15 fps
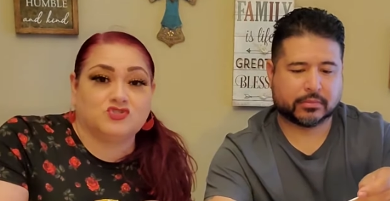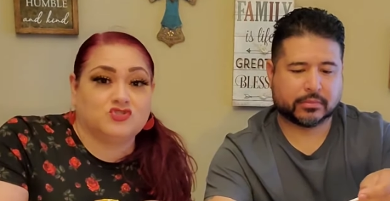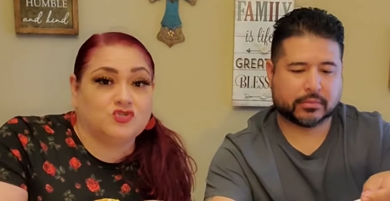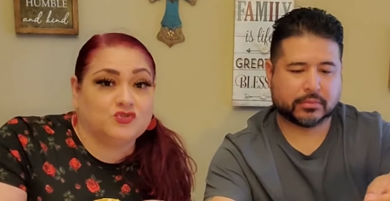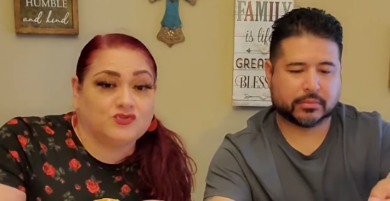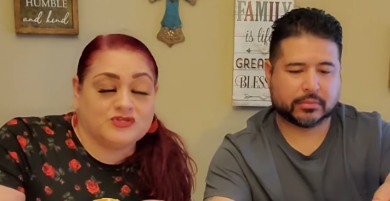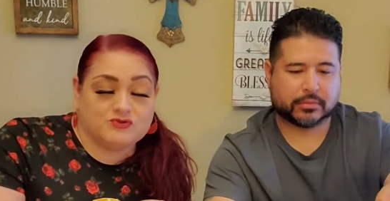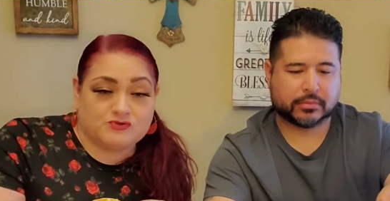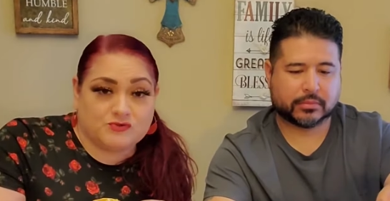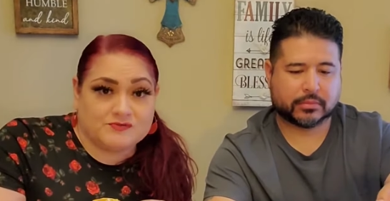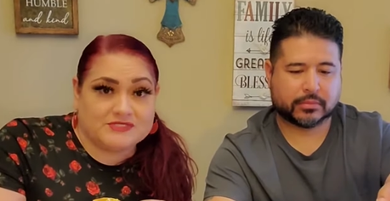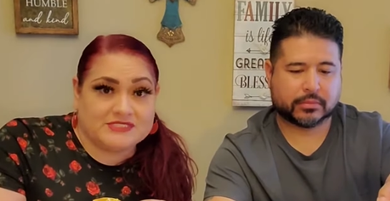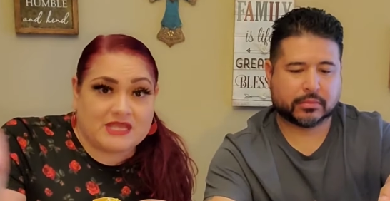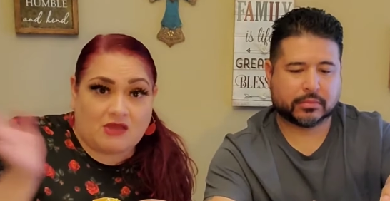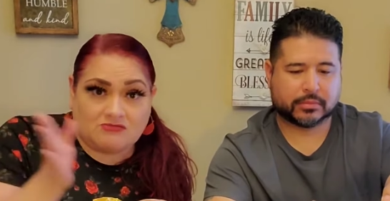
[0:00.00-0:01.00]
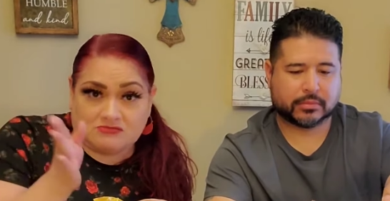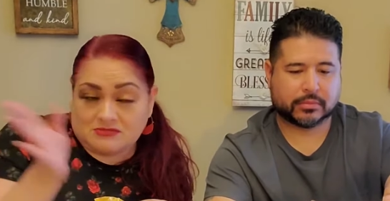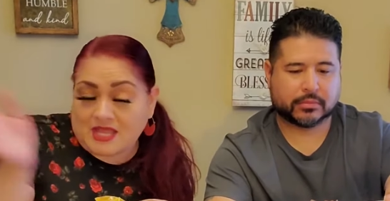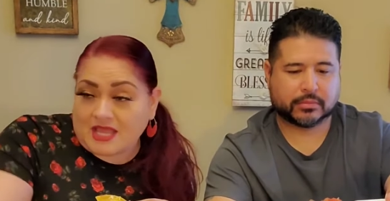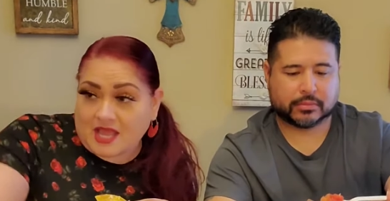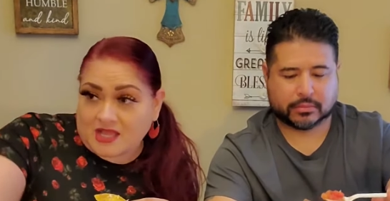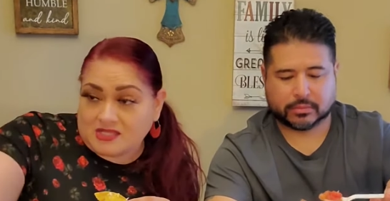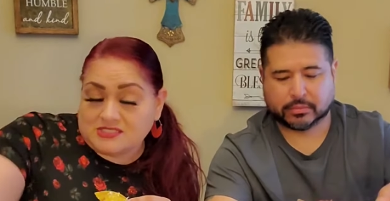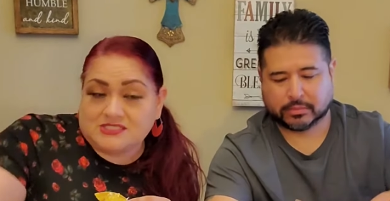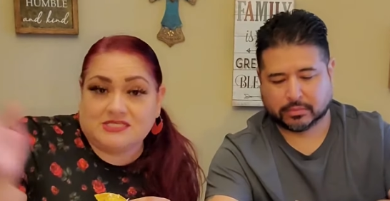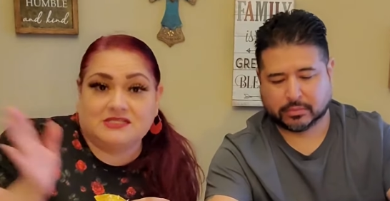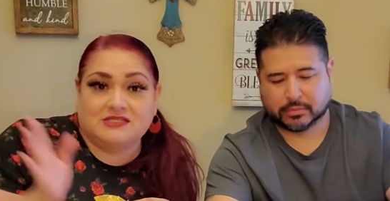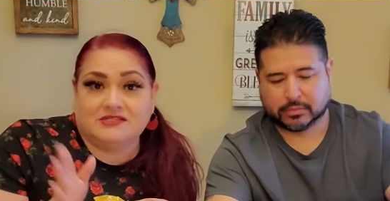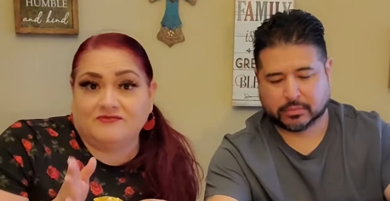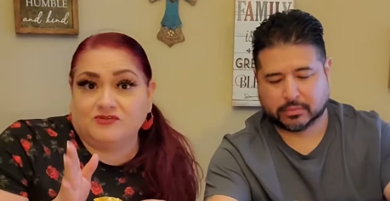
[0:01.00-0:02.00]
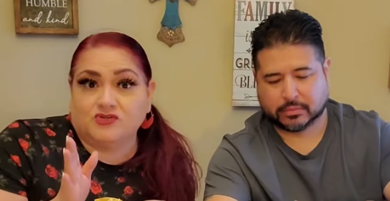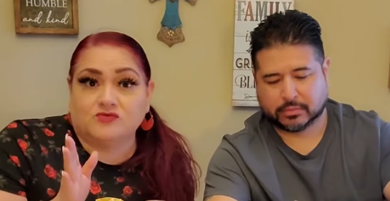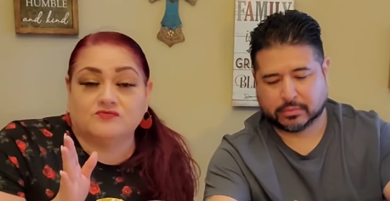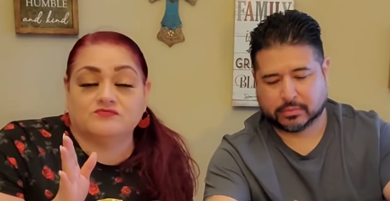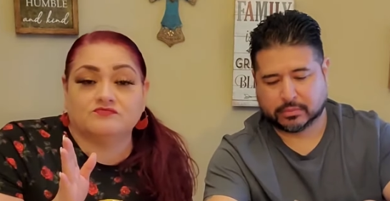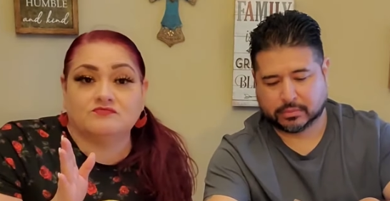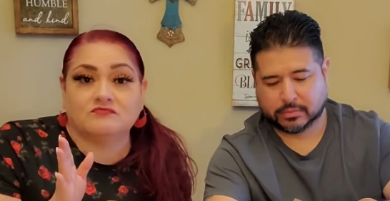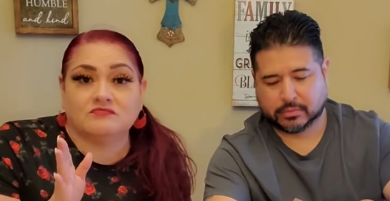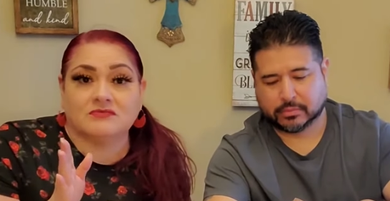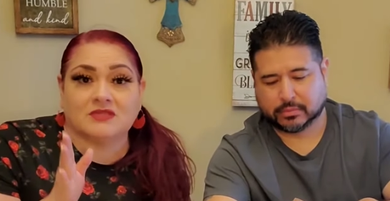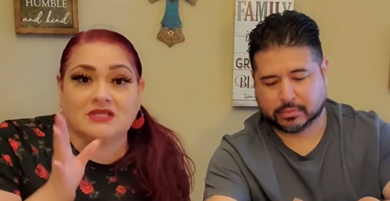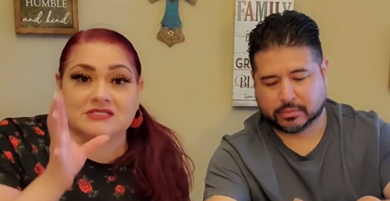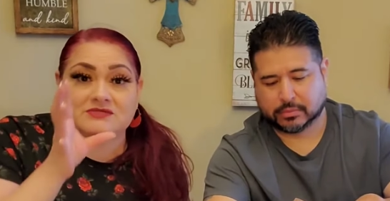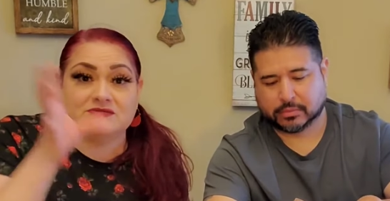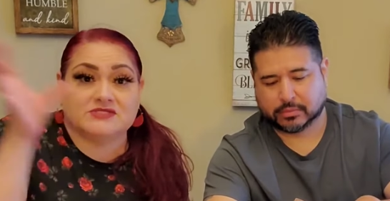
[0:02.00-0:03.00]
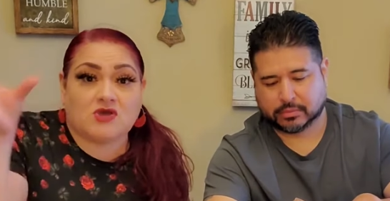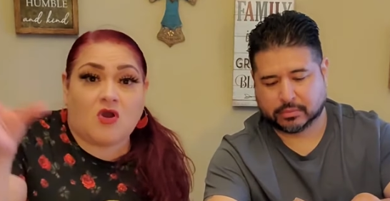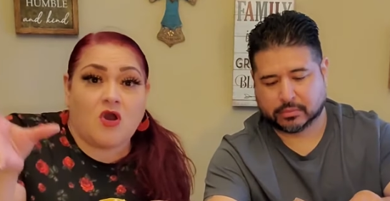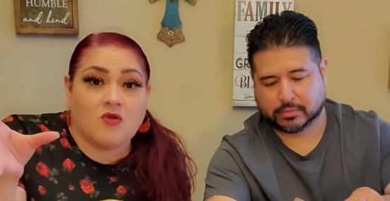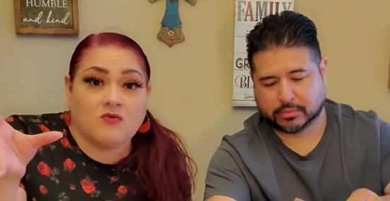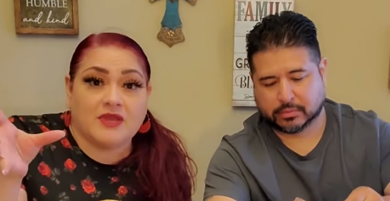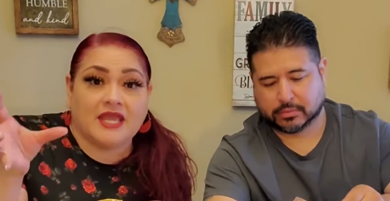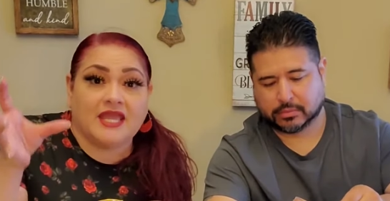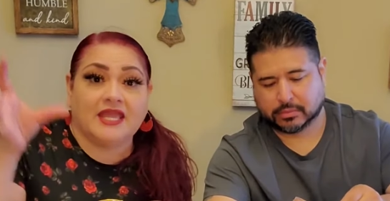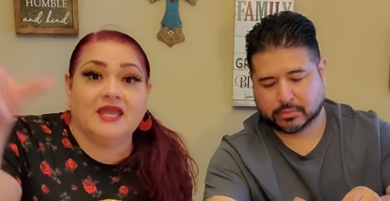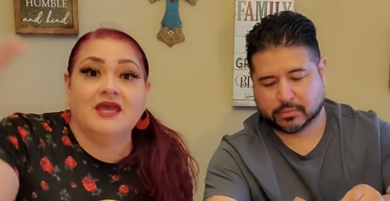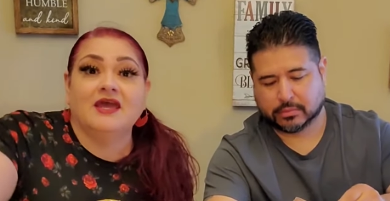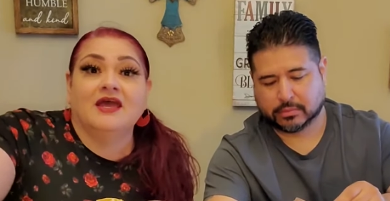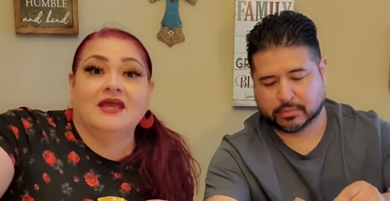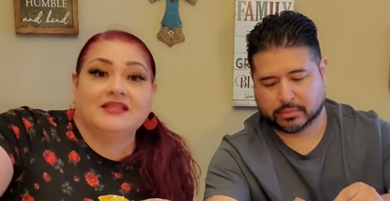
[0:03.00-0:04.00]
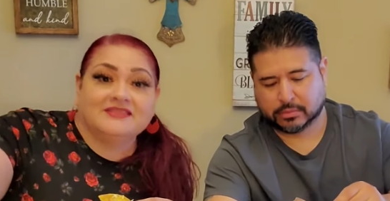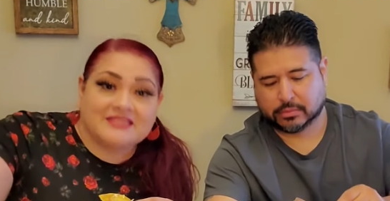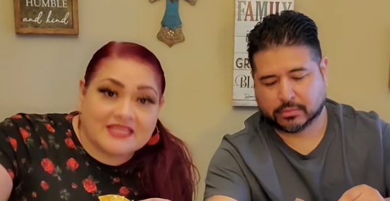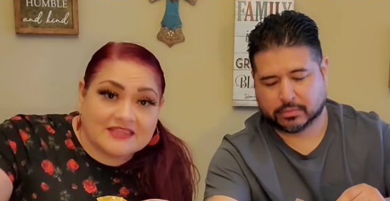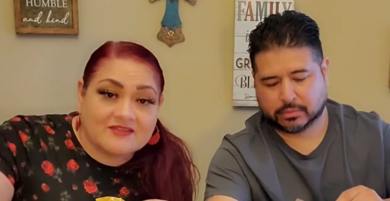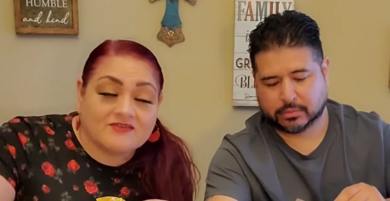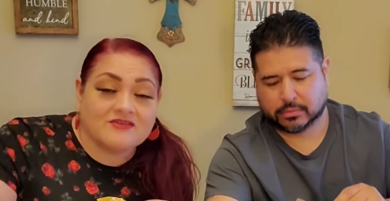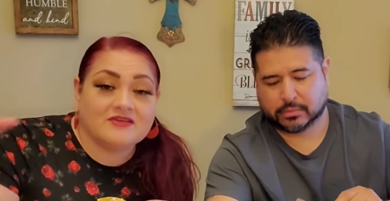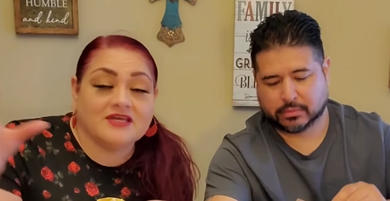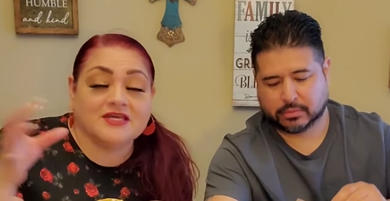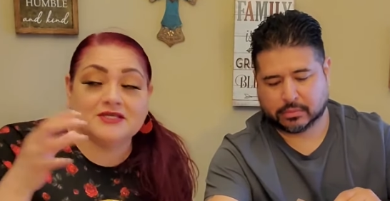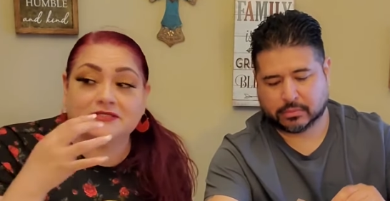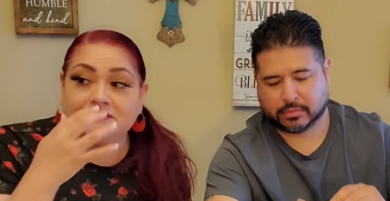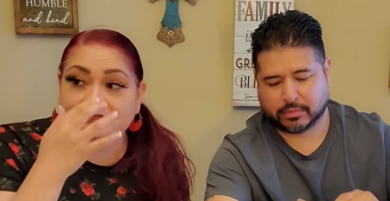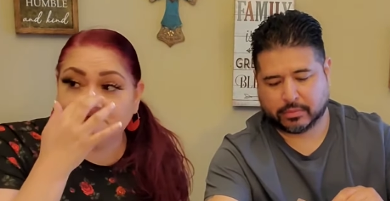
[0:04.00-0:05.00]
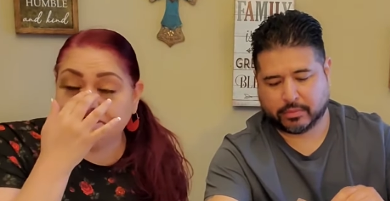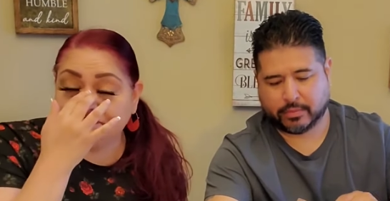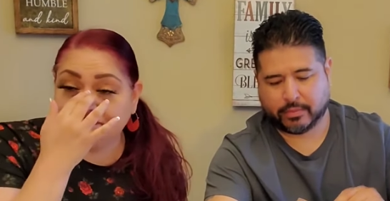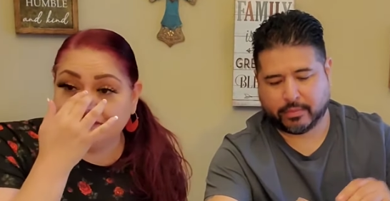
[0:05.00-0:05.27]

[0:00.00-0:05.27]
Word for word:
Speaker 1: two, three rooms down. Like I could see the living room because it was the hallway, then the um,